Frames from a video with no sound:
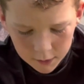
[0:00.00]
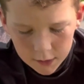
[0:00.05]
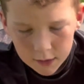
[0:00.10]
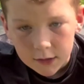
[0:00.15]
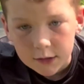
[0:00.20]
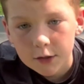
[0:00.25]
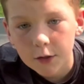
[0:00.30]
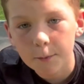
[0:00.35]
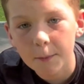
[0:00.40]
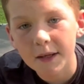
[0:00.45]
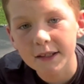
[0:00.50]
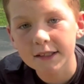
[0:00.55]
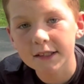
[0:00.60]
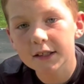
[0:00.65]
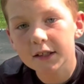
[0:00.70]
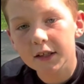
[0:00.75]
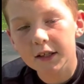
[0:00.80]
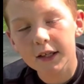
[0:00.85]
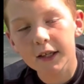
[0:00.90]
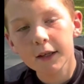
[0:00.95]
So
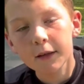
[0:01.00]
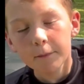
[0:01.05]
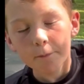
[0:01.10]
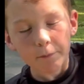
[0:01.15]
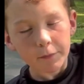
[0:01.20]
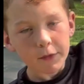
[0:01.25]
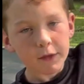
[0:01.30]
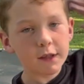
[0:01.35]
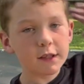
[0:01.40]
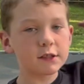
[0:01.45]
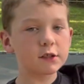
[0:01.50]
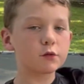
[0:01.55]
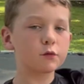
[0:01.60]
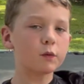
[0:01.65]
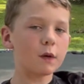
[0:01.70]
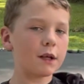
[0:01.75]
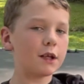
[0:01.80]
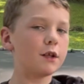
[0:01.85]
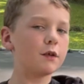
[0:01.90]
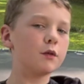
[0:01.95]
basically, this is
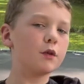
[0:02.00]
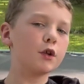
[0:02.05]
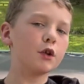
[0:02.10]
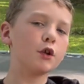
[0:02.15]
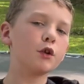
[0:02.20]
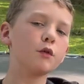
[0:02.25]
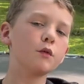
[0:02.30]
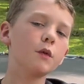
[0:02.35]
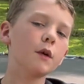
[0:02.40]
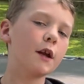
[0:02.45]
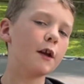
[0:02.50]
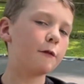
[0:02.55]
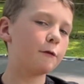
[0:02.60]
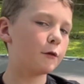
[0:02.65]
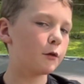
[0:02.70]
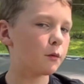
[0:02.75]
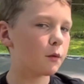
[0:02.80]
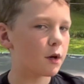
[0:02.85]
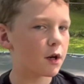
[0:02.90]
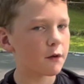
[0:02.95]
what you do if
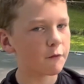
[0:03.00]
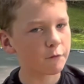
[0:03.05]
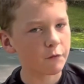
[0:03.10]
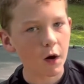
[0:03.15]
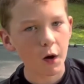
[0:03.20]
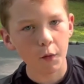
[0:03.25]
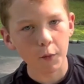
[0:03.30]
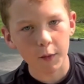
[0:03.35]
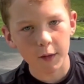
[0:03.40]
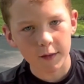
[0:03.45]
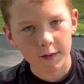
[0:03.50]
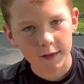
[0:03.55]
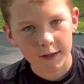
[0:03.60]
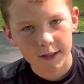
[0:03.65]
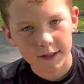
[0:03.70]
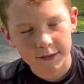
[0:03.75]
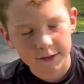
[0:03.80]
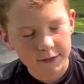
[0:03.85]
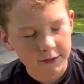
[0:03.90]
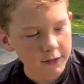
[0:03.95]
you want to vote in
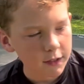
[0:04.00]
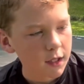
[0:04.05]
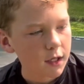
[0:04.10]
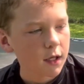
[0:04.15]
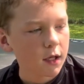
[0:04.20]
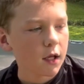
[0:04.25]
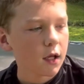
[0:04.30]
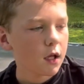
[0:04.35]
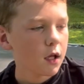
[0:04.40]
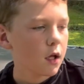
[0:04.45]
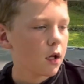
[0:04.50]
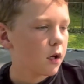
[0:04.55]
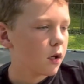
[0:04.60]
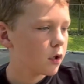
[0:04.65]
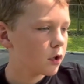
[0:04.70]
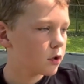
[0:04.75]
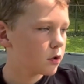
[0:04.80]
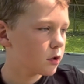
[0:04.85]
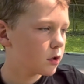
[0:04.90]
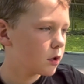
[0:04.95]
these.
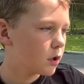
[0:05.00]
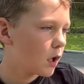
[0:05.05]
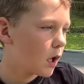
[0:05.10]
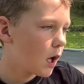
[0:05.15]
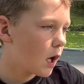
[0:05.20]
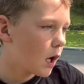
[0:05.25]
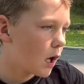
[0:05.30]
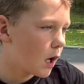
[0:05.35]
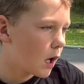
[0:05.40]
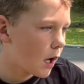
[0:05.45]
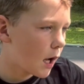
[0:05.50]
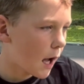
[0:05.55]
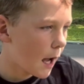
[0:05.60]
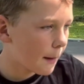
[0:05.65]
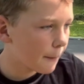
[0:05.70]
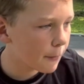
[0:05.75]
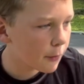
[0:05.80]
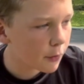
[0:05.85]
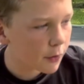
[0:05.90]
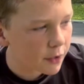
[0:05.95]
Uh,
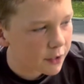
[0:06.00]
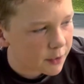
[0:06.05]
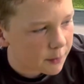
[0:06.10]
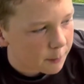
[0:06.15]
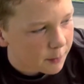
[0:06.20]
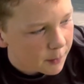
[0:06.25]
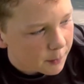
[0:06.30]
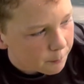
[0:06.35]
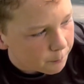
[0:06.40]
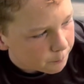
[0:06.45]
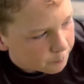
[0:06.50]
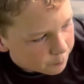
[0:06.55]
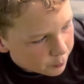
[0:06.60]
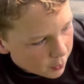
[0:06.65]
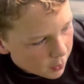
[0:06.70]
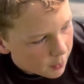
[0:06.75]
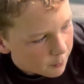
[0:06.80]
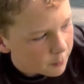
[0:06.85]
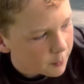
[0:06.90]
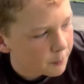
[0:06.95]
I'm going to be
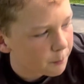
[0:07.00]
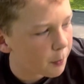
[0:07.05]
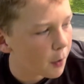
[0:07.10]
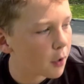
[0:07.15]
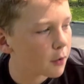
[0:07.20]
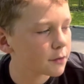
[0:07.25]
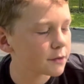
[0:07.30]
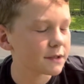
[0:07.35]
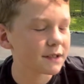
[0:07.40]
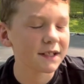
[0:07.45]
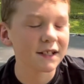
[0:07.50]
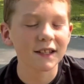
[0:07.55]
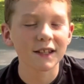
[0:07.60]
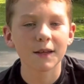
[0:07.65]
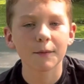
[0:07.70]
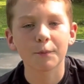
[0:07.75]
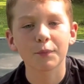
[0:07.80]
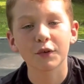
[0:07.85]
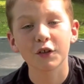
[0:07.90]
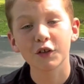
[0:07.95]
probably posting
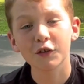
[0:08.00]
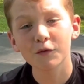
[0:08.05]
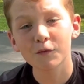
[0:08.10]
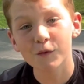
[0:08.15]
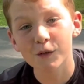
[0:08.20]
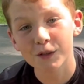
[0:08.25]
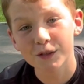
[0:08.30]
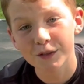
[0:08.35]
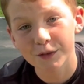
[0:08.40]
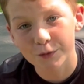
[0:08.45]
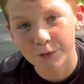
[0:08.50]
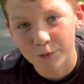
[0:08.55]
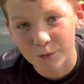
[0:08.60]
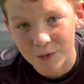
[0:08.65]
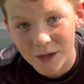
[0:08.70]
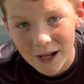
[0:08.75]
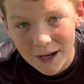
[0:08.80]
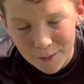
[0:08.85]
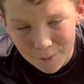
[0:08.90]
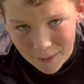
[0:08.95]
the blue versus
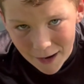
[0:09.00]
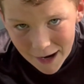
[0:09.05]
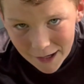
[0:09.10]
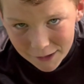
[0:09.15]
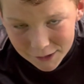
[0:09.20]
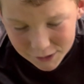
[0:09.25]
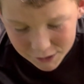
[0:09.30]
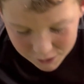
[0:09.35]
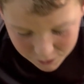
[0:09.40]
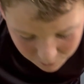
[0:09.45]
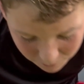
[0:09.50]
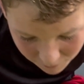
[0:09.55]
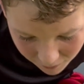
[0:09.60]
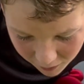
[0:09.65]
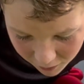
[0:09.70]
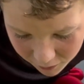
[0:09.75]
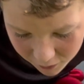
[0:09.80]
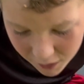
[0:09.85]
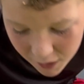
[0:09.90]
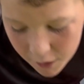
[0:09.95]
red match
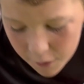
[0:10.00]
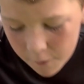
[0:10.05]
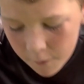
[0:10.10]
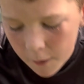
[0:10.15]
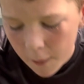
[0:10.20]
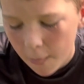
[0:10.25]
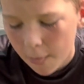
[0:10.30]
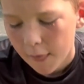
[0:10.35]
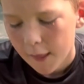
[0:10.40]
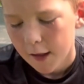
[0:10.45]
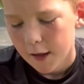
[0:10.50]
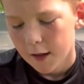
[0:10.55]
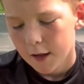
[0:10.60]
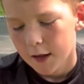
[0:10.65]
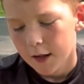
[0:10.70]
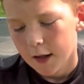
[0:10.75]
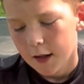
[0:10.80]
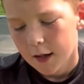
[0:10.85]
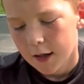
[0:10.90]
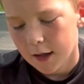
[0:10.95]
tomorrow.
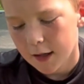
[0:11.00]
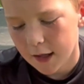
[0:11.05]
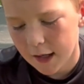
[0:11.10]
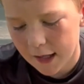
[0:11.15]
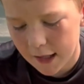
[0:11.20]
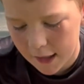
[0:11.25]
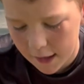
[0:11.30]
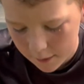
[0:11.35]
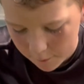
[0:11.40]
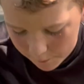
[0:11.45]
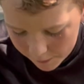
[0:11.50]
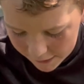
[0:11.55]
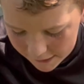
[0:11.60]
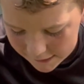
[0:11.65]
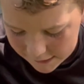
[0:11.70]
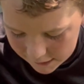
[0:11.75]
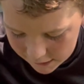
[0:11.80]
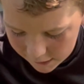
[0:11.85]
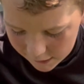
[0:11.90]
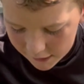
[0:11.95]
And
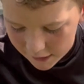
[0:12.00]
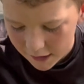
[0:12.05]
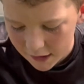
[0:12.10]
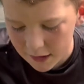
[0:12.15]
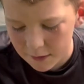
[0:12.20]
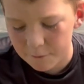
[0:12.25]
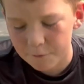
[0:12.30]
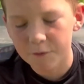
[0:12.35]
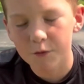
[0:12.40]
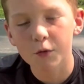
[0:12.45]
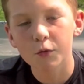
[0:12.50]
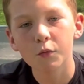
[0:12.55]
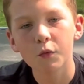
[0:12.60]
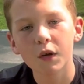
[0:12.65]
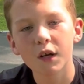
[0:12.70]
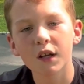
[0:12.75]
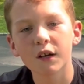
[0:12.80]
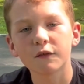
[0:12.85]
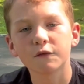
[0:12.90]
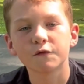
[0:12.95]
basically, if you
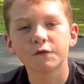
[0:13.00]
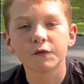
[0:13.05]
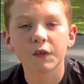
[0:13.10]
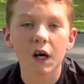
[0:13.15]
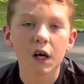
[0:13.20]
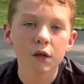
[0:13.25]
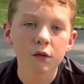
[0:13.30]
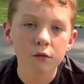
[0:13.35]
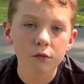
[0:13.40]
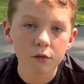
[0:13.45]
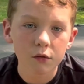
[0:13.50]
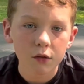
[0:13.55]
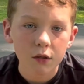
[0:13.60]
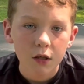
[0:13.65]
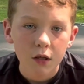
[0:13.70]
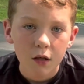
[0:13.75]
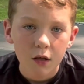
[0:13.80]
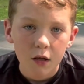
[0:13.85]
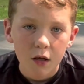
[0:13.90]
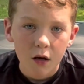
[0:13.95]
want to vote
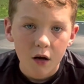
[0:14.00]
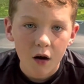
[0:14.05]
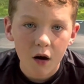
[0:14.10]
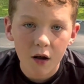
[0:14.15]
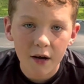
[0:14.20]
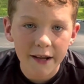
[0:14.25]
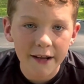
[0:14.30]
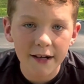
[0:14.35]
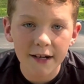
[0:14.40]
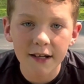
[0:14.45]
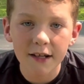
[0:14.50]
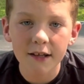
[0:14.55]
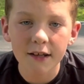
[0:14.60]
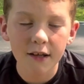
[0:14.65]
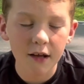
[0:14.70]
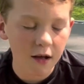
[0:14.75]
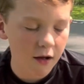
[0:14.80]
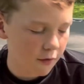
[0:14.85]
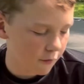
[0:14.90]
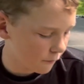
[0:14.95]
on
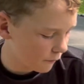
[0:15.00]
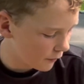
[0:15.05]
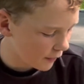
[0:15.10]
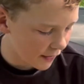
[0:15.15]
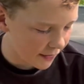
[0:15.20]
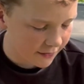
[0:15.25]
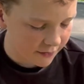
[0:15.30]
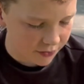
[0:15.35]
any of like